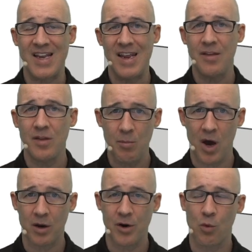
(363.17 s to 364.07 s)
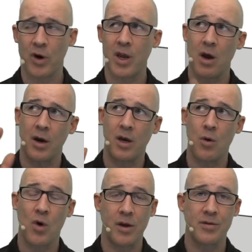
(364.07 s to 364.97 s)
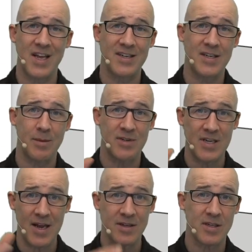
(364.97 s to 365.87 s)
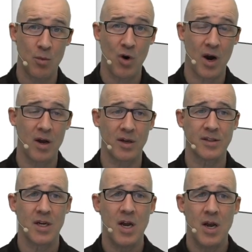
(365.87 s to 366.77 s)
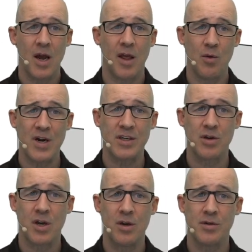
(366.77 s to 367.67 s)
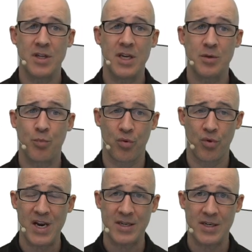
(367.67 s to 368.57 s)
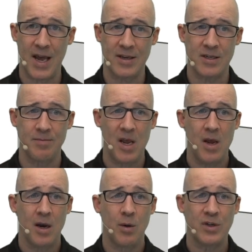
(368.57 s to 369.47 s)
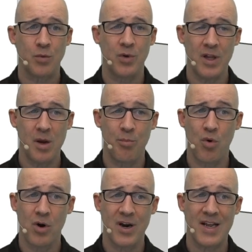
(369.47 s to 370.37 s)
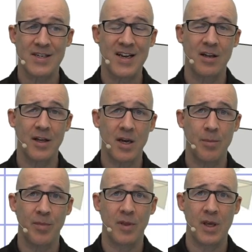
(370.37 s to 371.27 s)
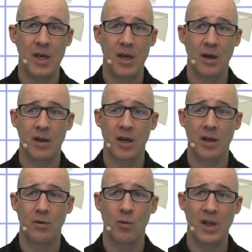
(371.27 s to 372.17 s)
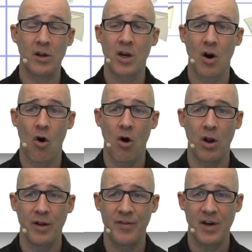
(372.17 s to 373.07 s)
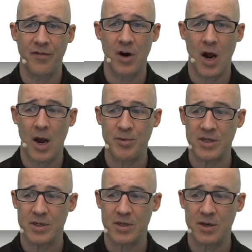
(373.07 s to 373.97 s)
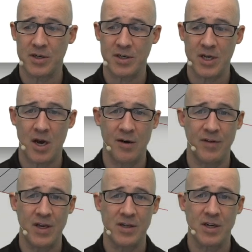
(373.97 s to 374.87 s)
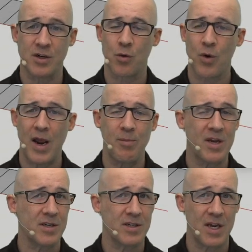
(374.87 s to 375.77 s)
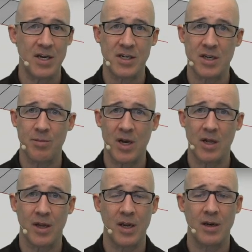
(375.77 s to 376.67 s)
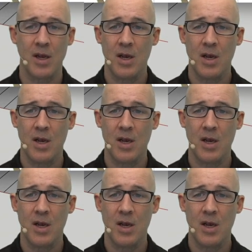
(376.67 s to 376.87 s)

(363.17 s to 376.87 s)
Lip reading: in the model you're working on and you want to use that same set somewhere else. Otherwise, you can use these presets. Now, what's really important as I click and we look at all of the different options, and there's a ton of these, and it's great because it's HTML and it